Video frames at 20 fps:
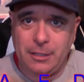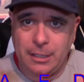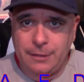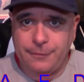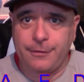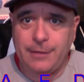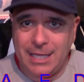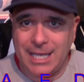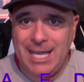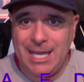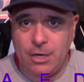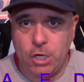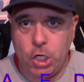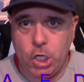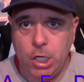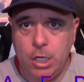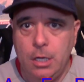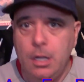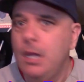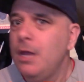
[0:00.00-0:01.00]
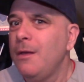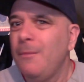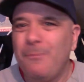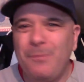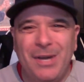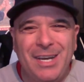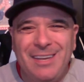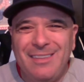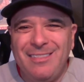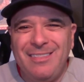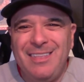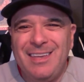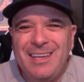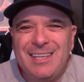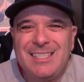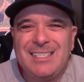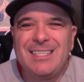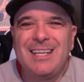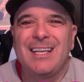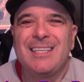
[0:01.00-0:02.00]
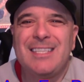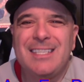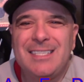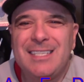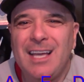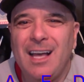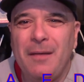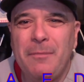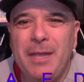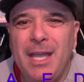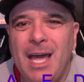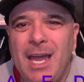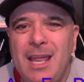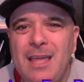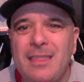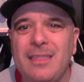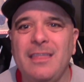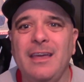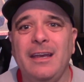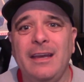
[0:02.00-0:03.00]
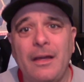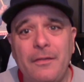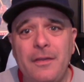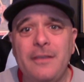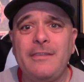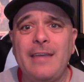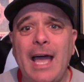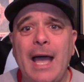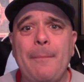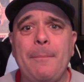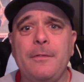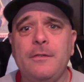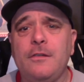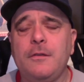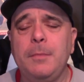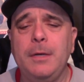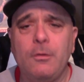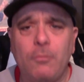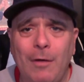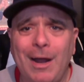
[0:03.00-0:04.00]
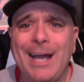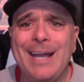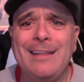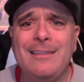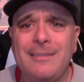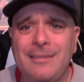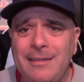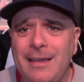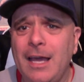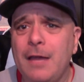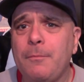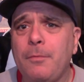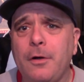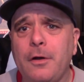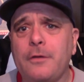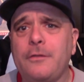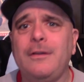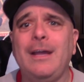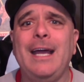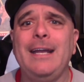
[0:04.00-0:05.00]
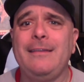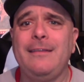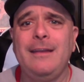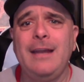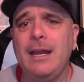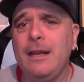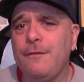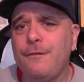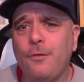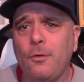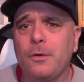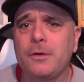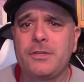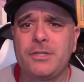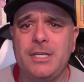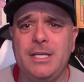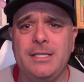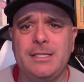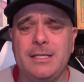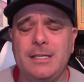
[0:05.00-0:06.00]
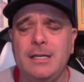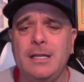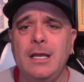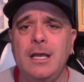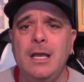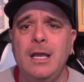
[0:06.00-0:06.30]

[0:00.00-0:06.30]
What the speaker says: for the hitter. But this doesn't tell me anything. Now, this happens to be Ryne Sandberg's 1984 season.